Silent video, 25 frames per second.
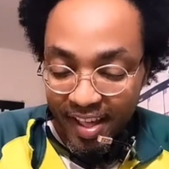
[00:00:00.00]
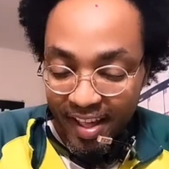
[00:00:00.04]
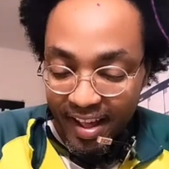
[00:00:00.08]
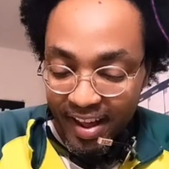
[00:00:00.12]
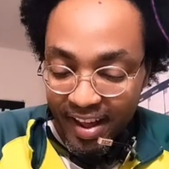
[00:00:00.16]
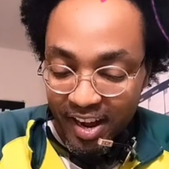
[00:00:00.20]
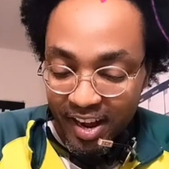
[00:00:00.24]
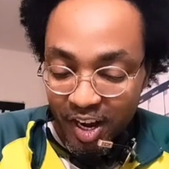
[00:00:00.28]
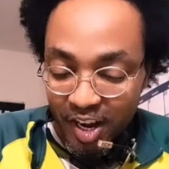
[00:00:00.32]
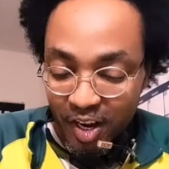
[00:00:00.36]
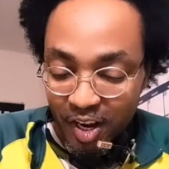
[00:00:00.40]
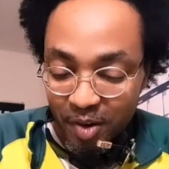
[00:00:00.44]

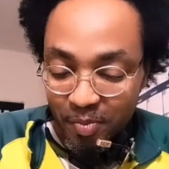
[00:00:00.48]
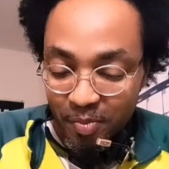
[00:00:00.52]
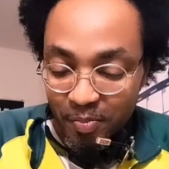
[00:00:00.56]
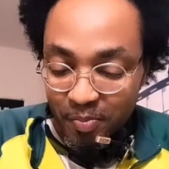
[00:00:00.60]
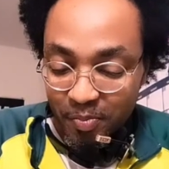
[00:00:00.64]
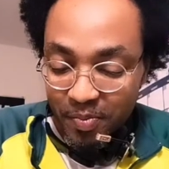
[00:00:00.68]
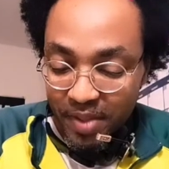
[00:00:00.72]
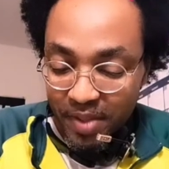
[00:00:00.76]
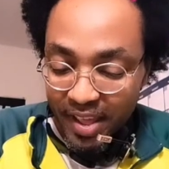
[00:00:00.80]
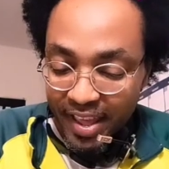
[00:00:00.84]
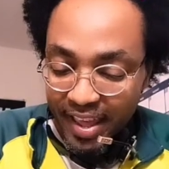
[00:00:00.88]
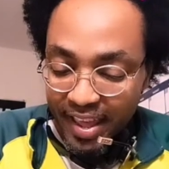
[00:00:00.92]
And
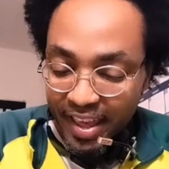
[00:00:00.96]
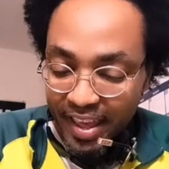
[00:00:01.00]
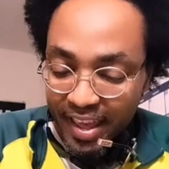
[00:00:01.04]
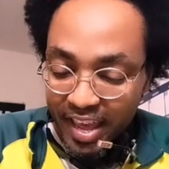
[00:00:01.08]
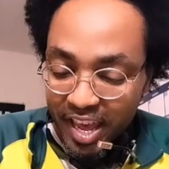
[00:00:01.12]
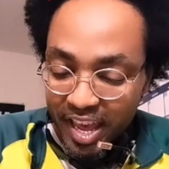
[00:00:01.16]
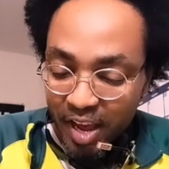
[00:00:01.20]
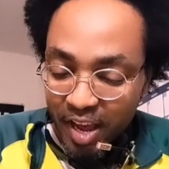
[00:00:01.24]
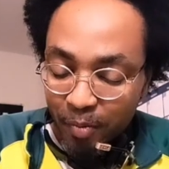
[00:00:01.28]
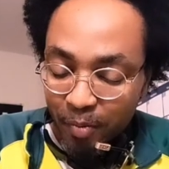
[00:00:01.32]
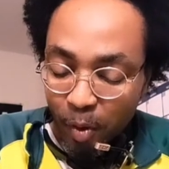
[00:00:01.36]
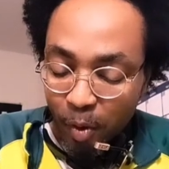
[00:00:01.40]

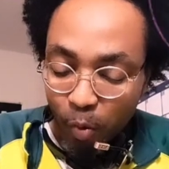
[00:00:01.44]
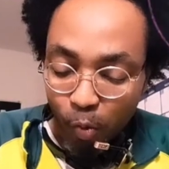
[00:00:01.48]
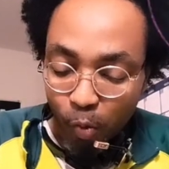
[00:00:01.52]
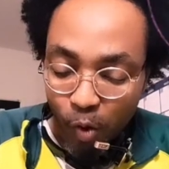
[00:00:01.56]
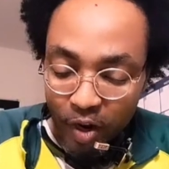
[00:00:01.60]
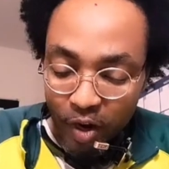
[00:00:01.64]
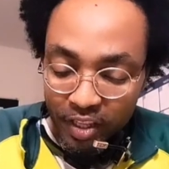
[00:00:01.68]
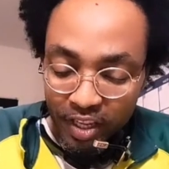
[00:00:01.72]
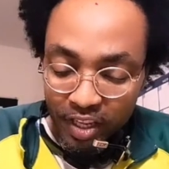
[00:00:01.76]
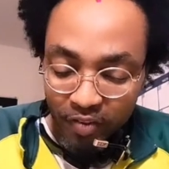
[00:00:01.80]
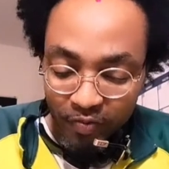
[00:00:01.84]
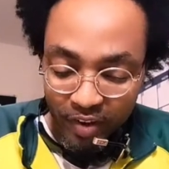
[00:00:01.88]
I'm
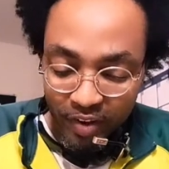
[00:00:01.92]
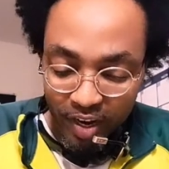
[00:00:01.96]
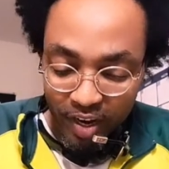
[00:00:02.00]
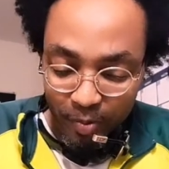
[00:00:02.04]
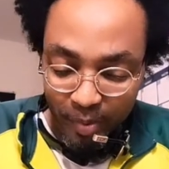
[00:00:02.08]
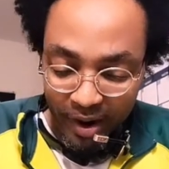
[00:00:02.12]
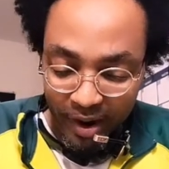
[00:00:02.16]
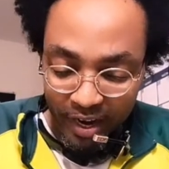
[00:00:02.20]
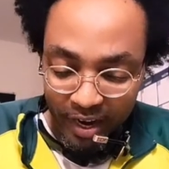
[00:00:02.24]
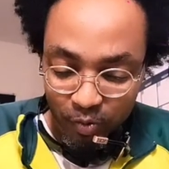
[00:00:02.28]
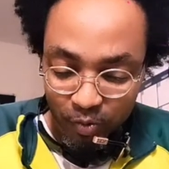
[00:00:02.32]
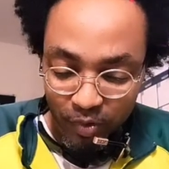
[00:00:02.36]
wondering if
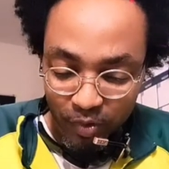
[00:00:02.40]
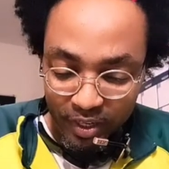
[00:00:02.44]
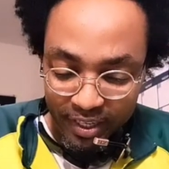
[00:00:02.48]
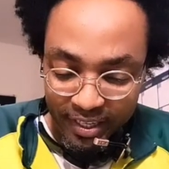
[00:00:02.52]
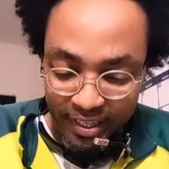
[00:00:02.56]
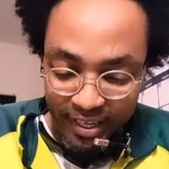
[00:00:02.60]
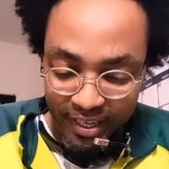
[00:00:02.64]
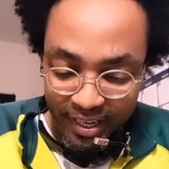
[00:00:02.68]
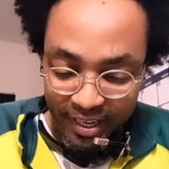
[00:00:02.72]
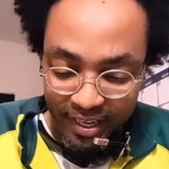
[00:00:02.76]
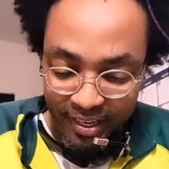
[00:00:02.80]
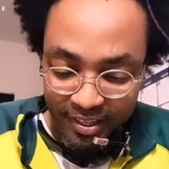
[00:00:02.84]
anybody would
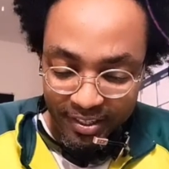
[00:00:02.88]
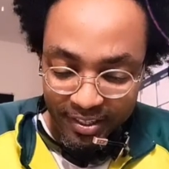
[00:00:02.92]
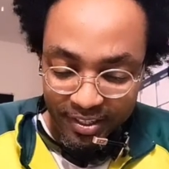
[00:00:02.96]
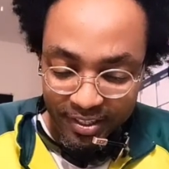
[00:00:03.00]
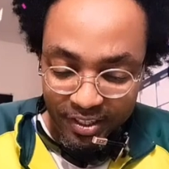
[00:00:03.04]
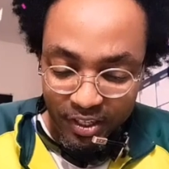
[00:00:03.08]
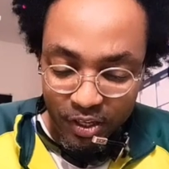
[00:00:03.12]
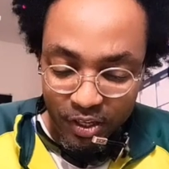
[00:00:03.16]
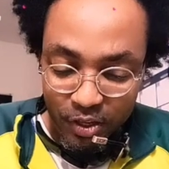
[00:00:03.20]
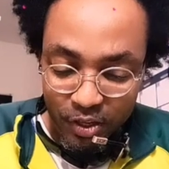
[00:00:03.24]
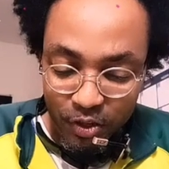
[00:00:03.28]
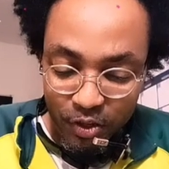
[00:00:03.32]
get it.
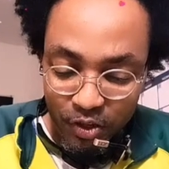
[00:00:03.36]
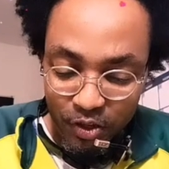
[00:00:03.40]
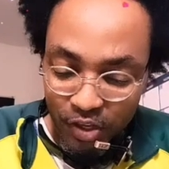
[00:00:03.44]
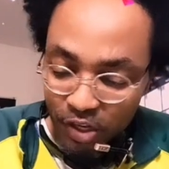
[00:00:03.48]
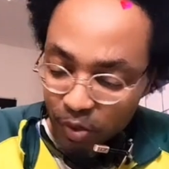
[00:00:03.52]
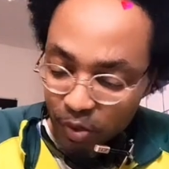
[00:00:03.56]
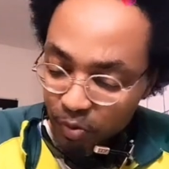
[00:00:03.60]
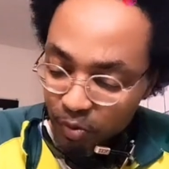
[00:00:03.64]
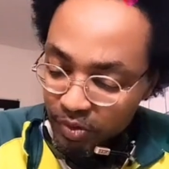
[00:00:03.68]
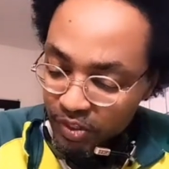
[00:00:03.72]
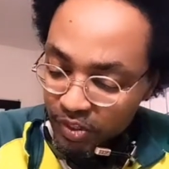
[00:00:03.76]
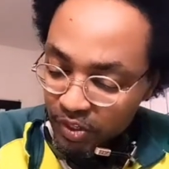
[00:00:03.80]

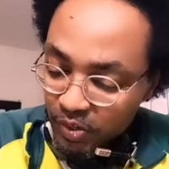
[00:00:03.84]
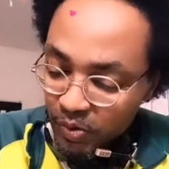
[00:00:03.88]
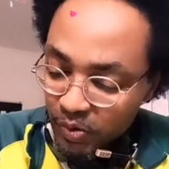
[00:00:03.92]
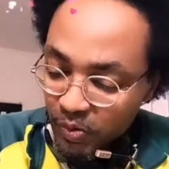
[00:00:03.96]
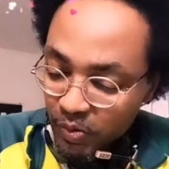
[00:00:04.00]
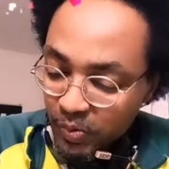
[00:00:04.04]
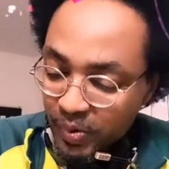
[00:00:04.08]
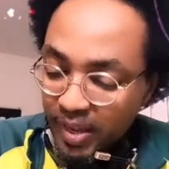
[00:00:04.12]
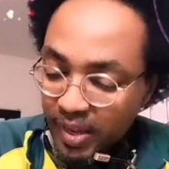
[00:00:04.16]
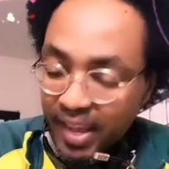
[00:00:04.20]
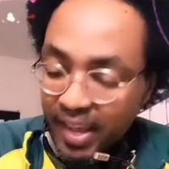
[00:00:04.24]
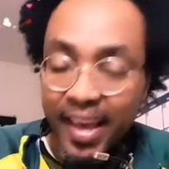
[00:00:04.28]
You
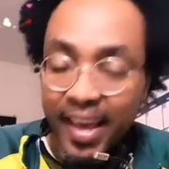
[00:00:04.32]
do.